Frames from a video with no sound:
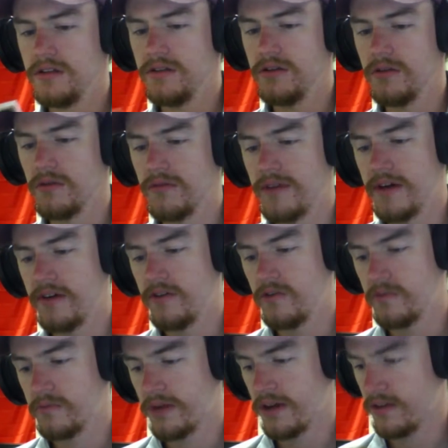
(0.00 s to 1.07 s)
Total value is
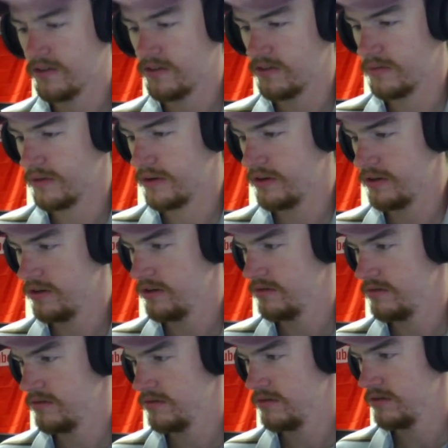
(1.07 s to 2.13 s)
priceless, apparently.
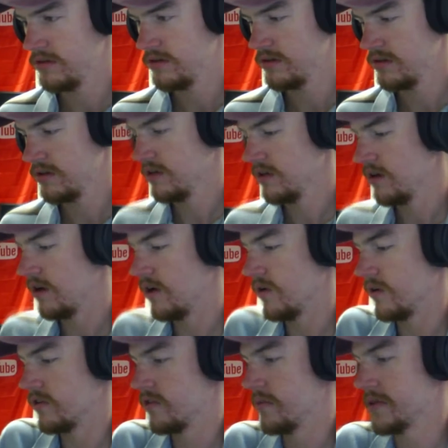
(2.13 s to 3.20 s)
Oh,
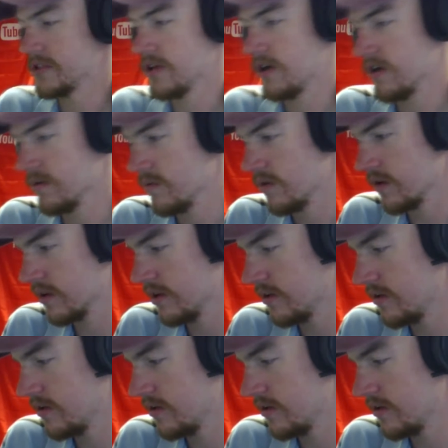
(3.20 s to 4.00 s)
because a bunch of artwork. That's